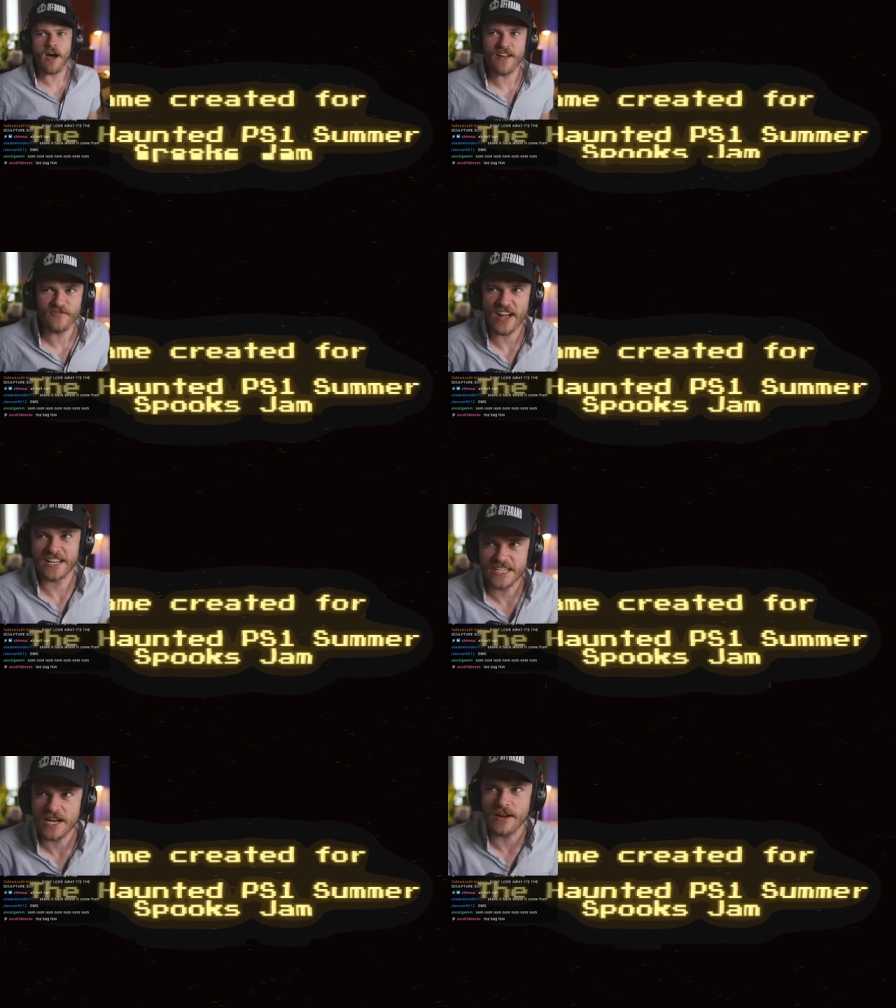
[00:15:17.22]

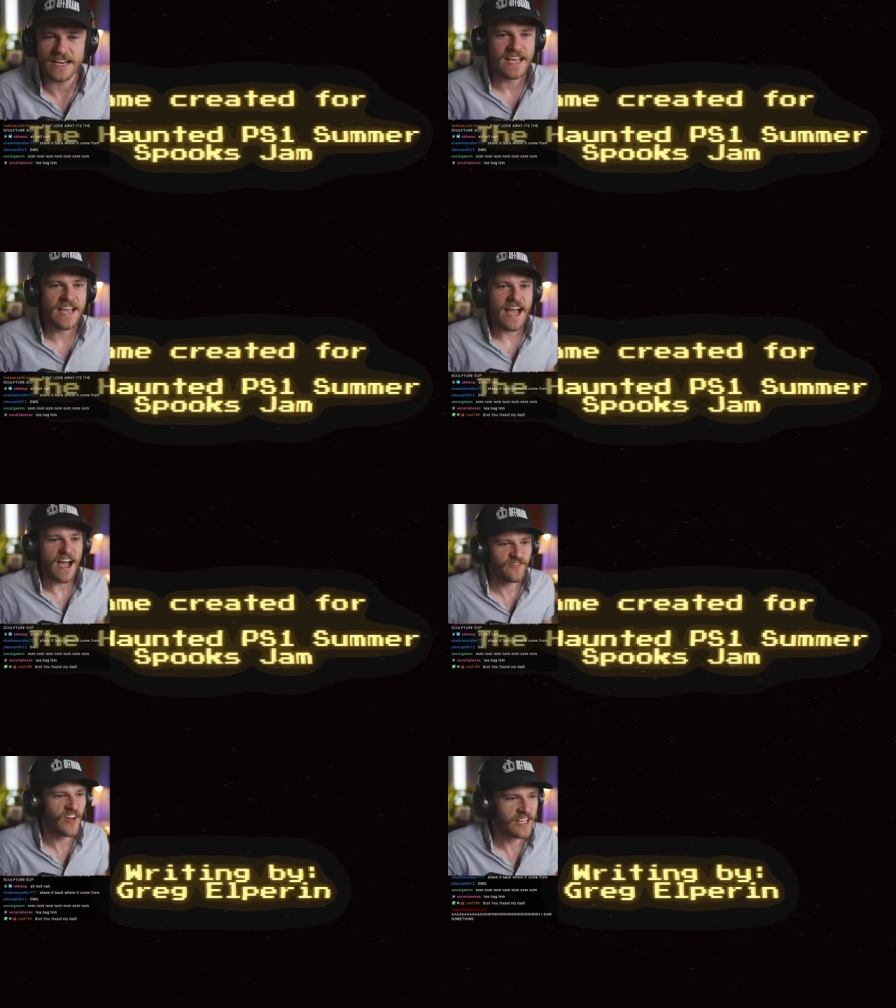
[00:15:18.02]
I knew it!
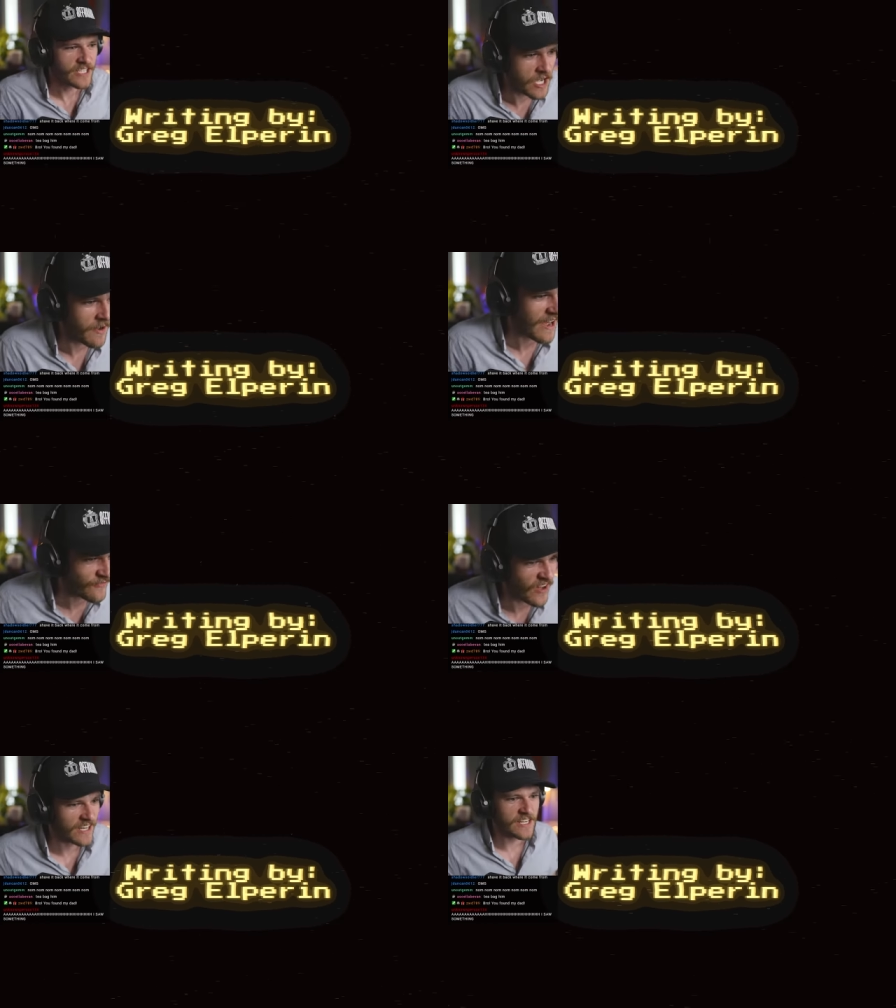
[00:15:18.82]
I knew it!
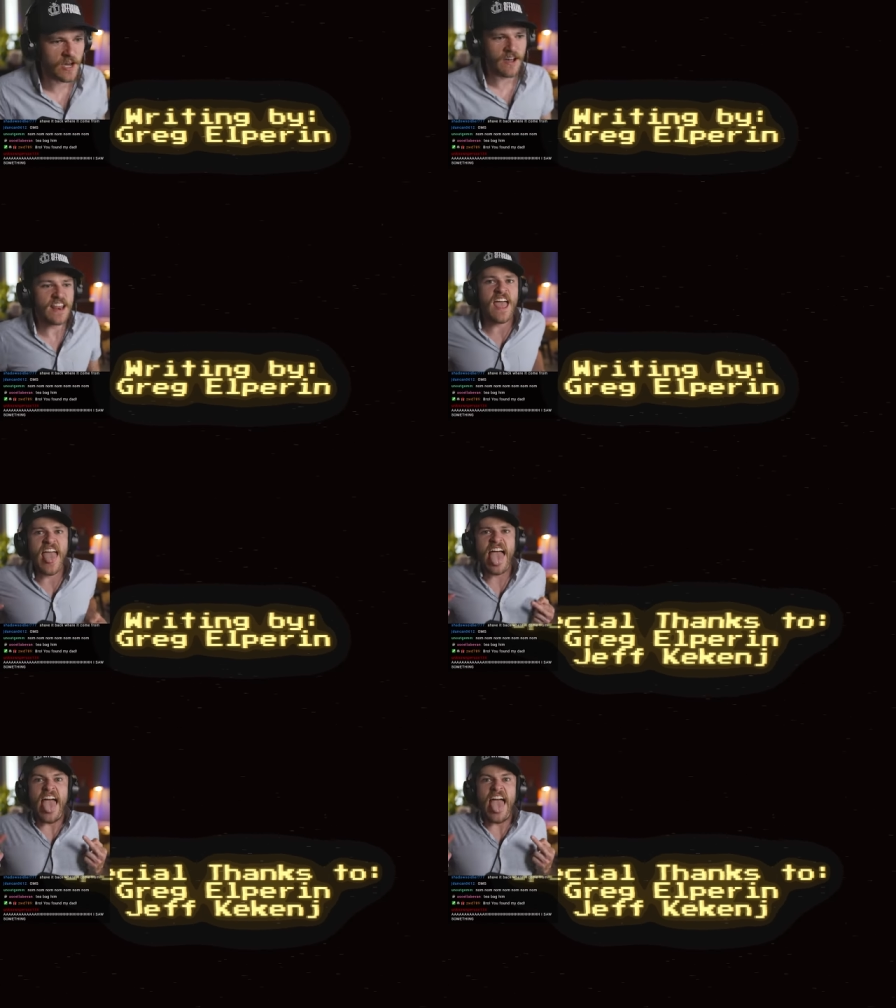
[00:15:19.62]
I knew it!